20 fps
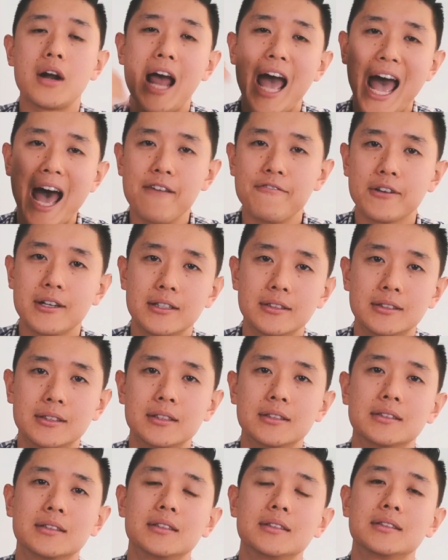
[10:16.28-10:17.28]
have
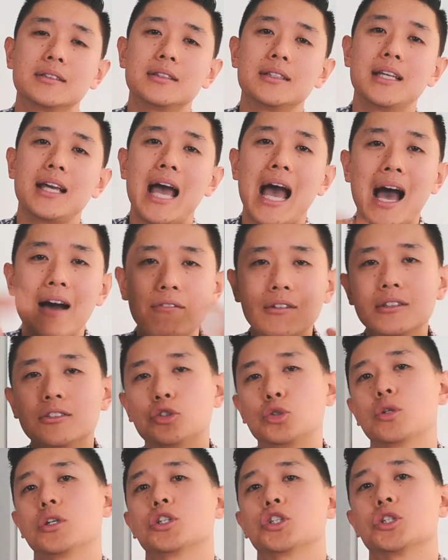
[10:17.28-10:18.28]
consistency, have a
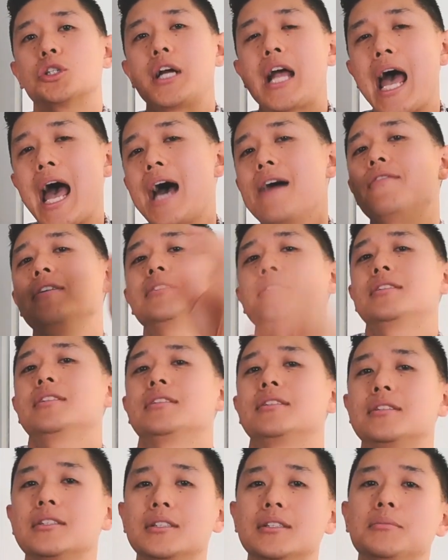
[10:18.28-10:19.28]
structure, have a
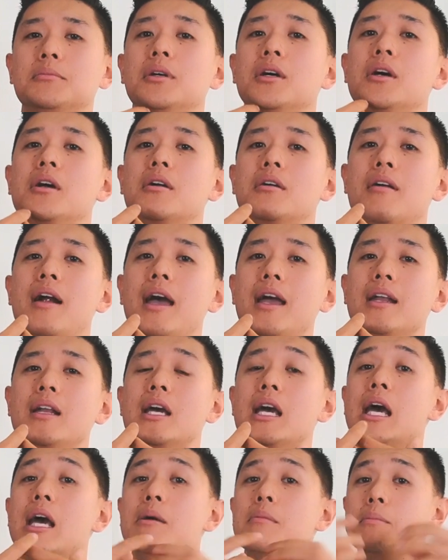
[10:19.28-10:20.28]
system, right?
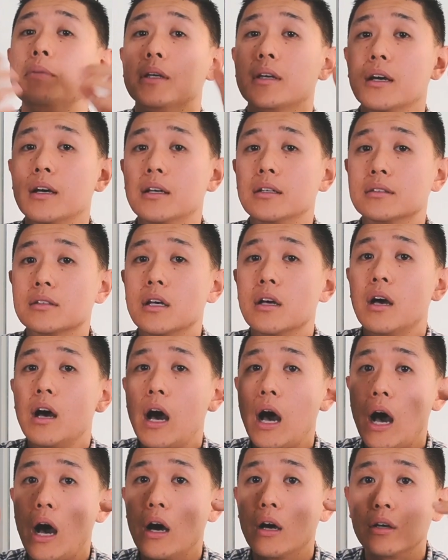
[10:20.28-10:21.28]
Because
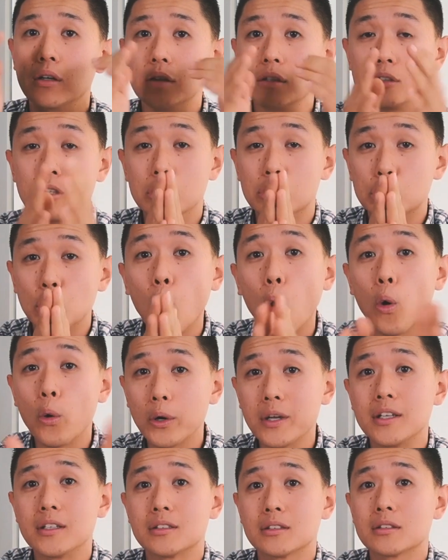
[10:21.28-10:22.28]
the
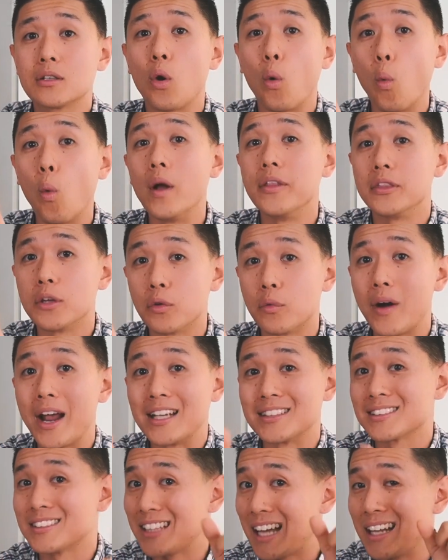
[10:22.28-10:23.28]
tortoise won the
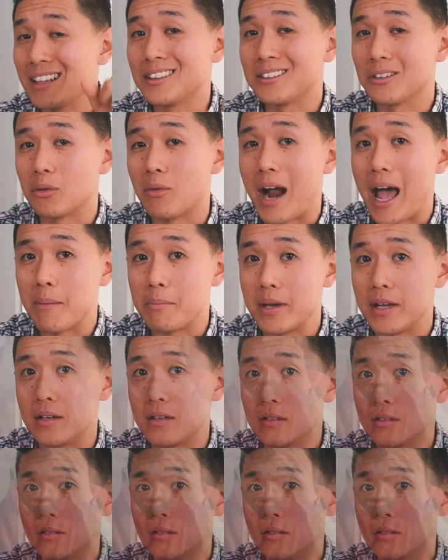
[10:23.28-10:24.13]
race, not the rabbit.